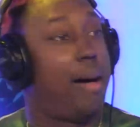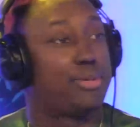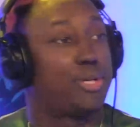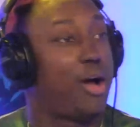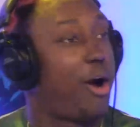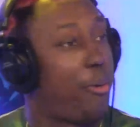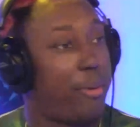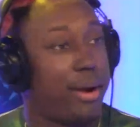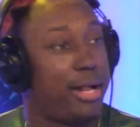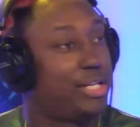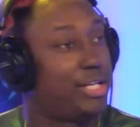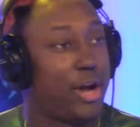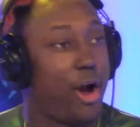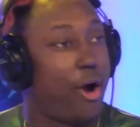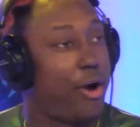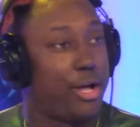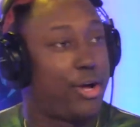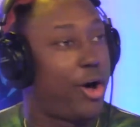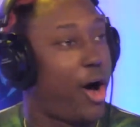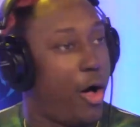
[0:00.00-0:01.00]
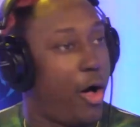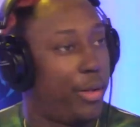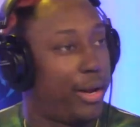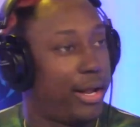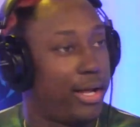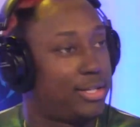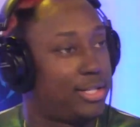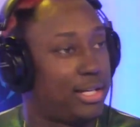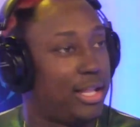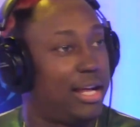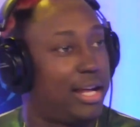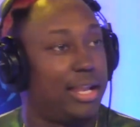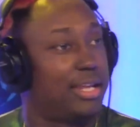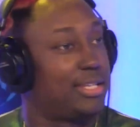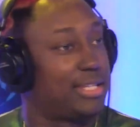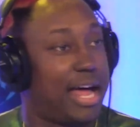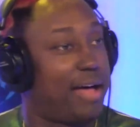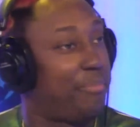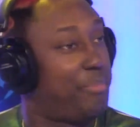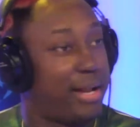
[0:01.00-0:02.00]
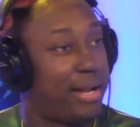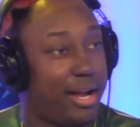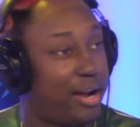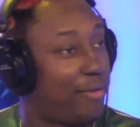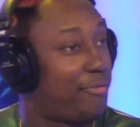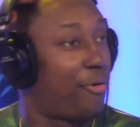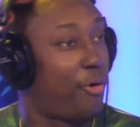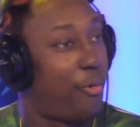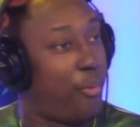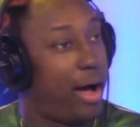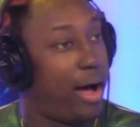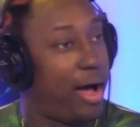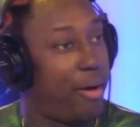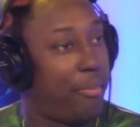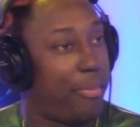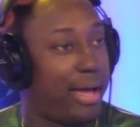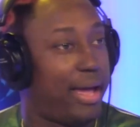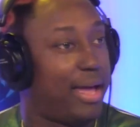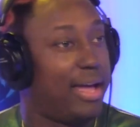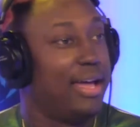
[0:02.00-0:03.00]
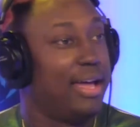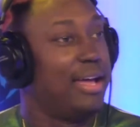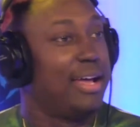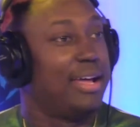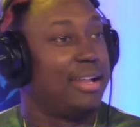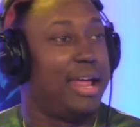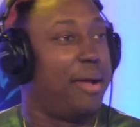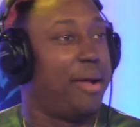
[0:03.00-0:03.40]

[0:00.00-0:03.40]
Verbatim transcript: already calling it. She's like, listen, I've been here for a while. And like they broke